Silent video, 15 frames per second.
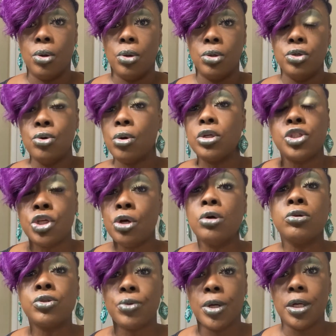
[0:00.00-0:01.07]
your
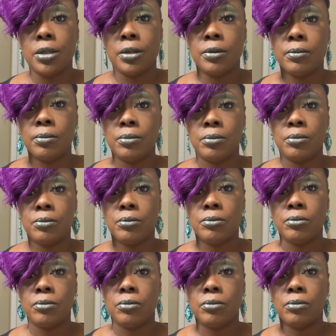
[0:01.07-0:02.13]
children.
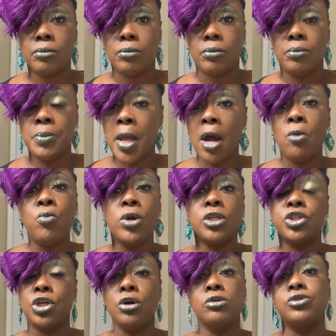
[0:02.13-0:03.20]
Now, when
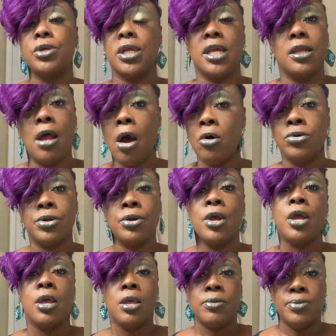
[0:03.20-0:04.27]
children get older,
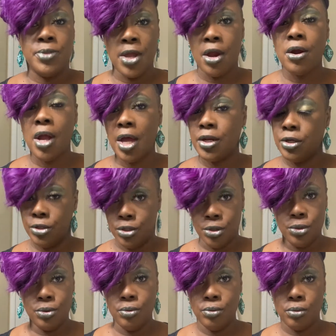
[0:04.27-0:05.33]
they're going to
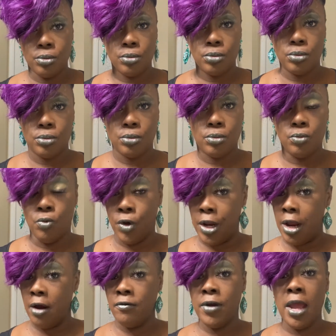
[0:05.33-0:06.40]
do
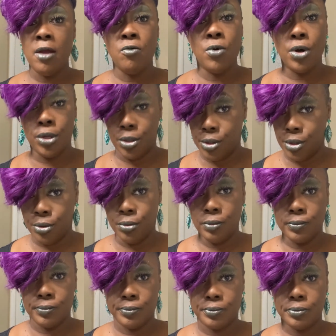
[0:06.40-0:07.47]
whatever they want to
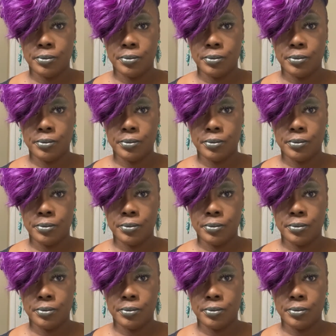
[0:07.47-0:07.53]
do,